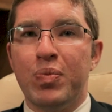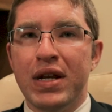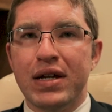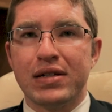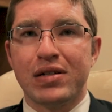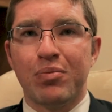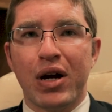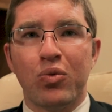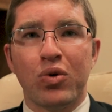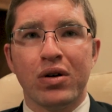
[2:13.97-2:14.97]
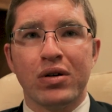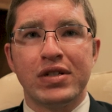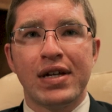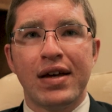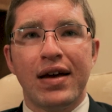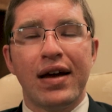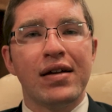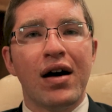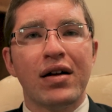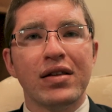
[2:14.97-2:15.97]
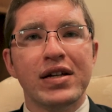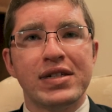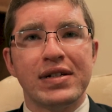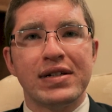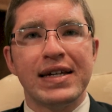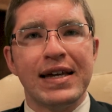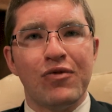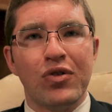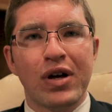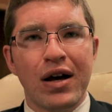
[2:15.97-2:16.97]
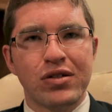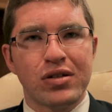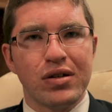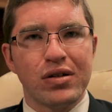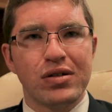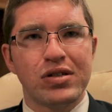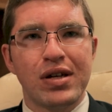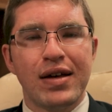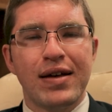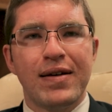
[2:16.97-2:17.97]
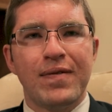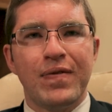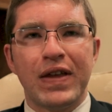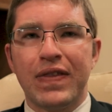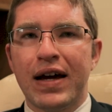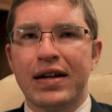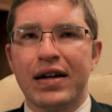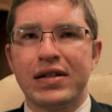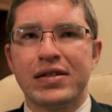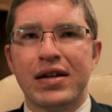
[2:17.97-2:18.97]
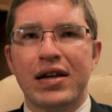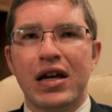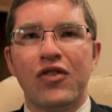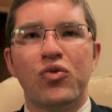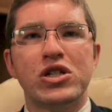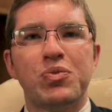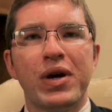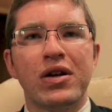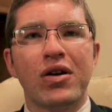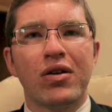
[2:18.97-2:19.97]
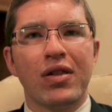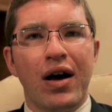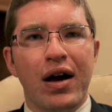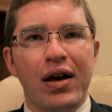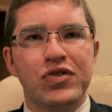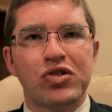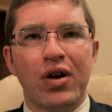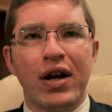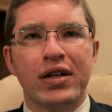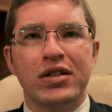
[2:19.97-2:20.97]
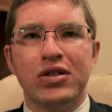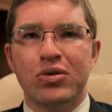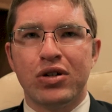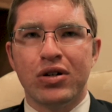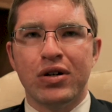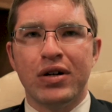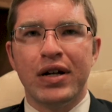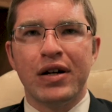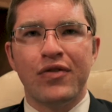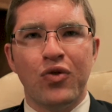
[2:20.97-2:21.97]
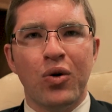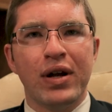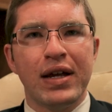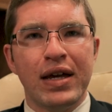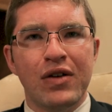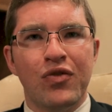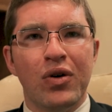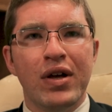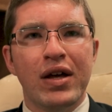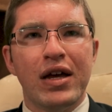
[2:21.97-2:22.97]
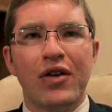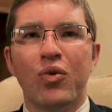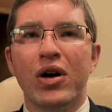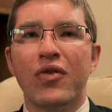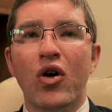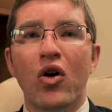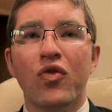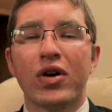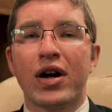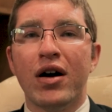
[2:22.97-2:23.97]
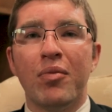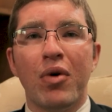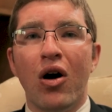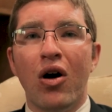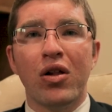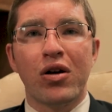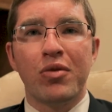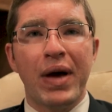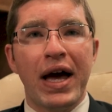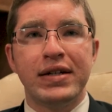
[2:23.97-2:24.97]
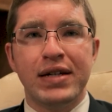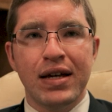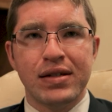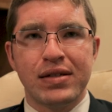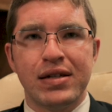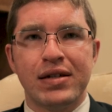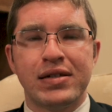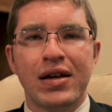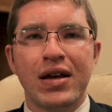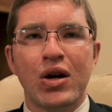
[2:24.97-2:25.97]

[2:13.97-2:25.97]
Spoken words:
obedient to my words, and not listen to evil counselors. In that case, if we spend our lives trying to do good and avoid evil, if we have overcome all our bad tendencies,